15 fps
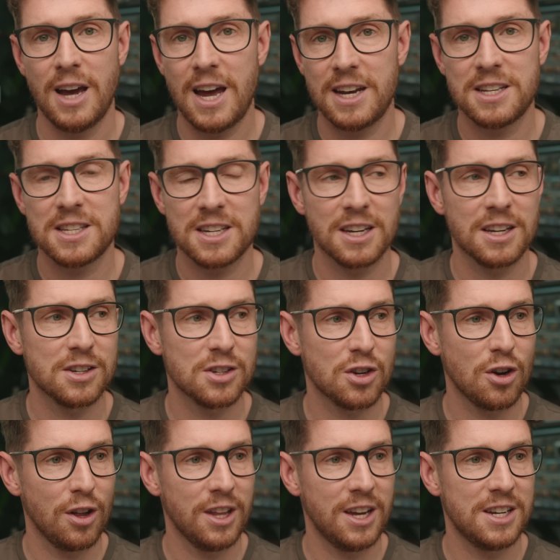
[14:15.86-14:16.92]
Editing has
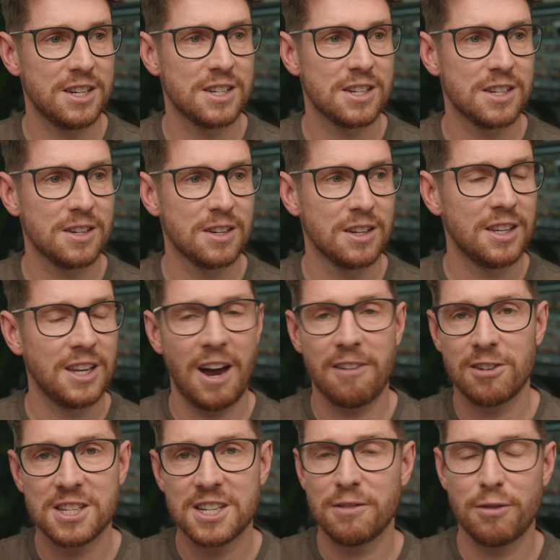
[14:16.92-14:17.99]
got this
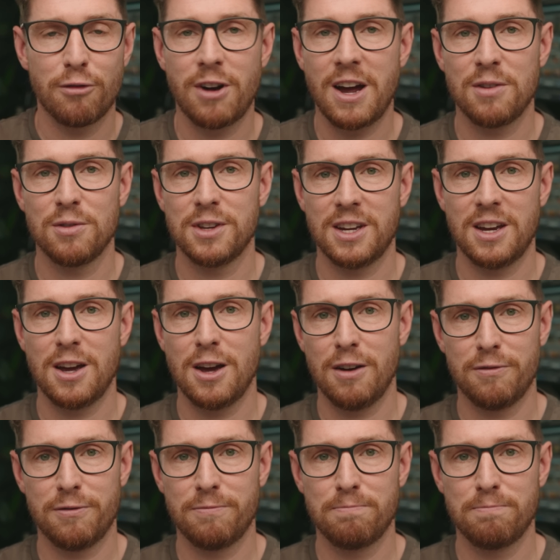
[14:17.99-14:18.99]
narrative around it of